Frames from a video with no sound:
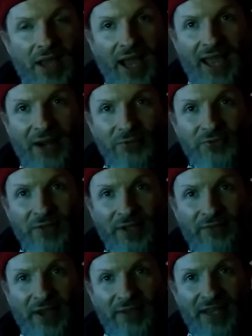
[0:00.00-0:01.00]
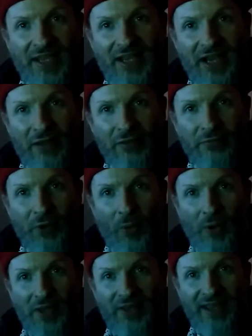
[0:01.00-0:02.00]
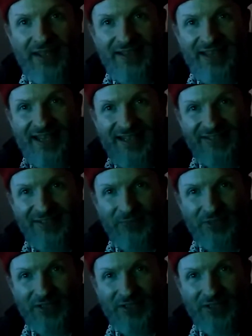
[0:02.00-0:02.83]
I also love how they they seem